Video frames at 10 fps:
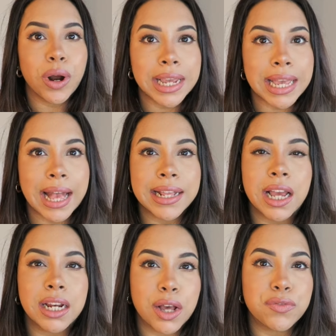Where I can,
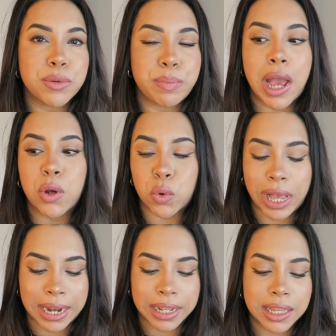I love to buy
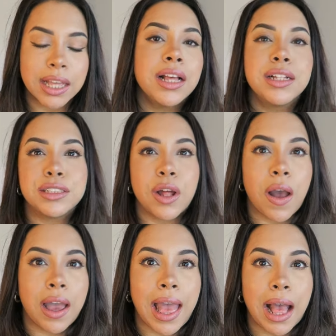organic. So
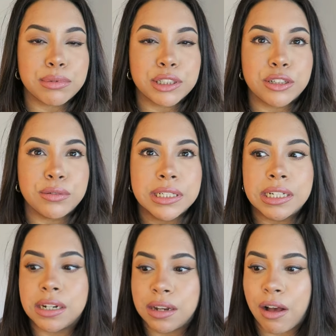I
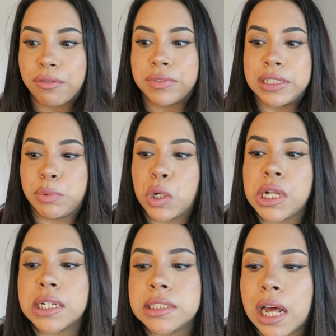absolutely love these
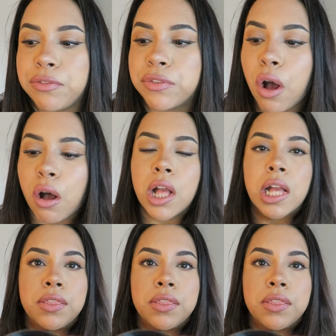products that I've got.